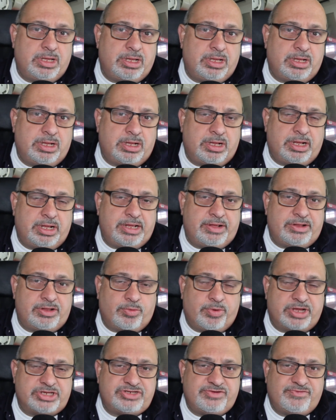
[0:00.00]
uh, in the
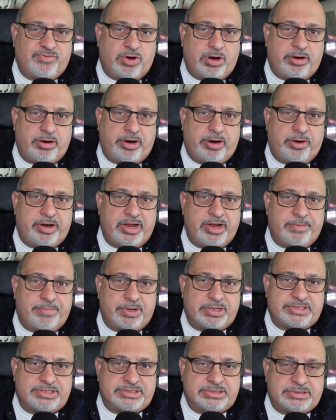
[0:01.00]
reservoir area,
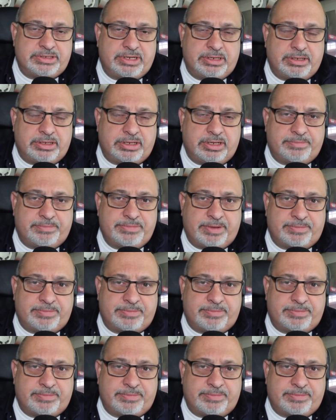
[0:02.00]
but um,